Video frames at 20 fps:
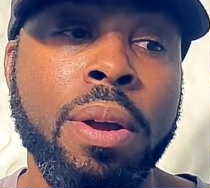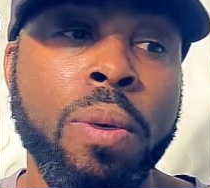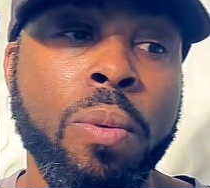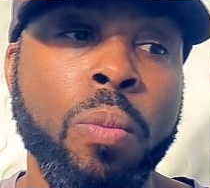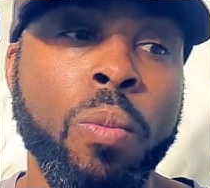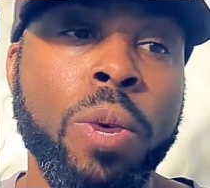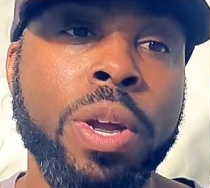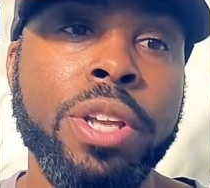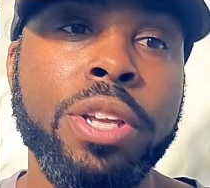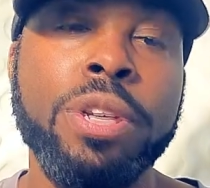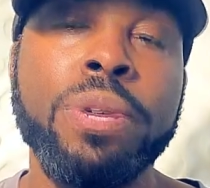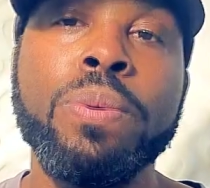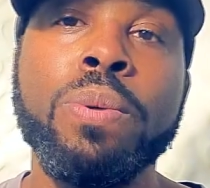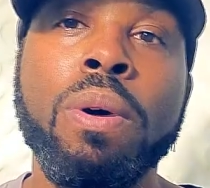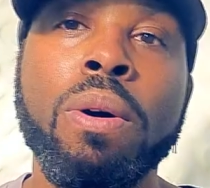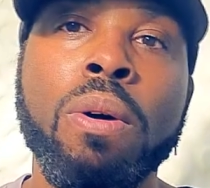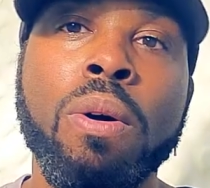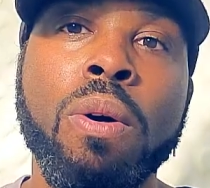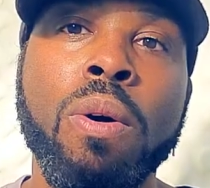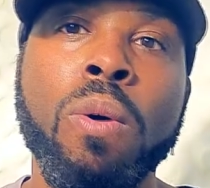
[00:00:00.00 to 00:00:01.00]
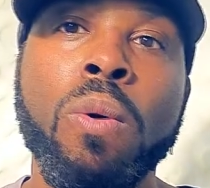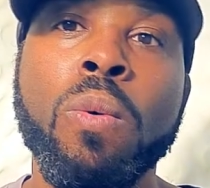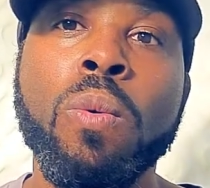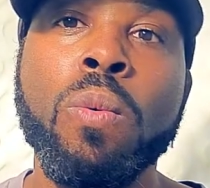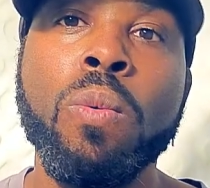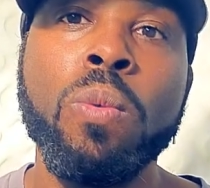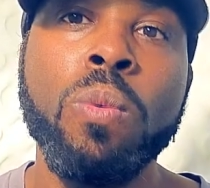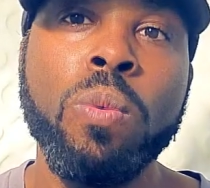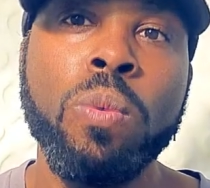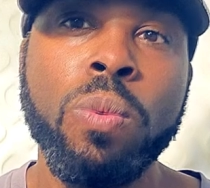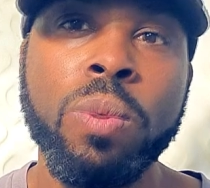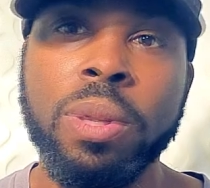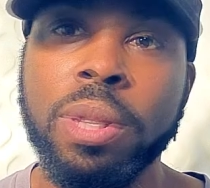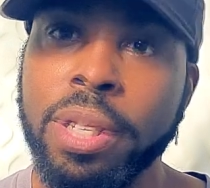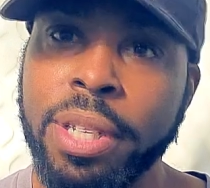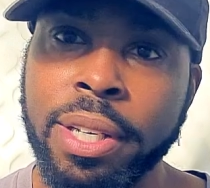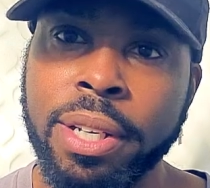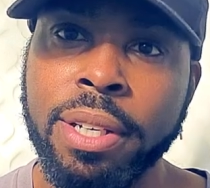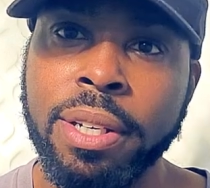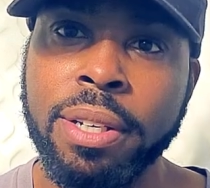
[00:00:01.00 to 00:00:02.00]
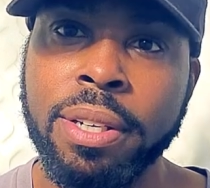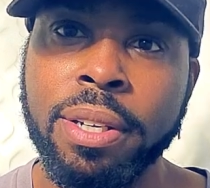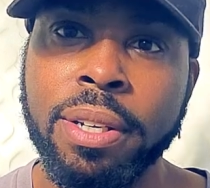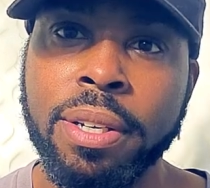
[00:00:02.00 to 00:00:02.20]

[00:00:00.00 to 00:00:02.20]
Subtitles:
When you are only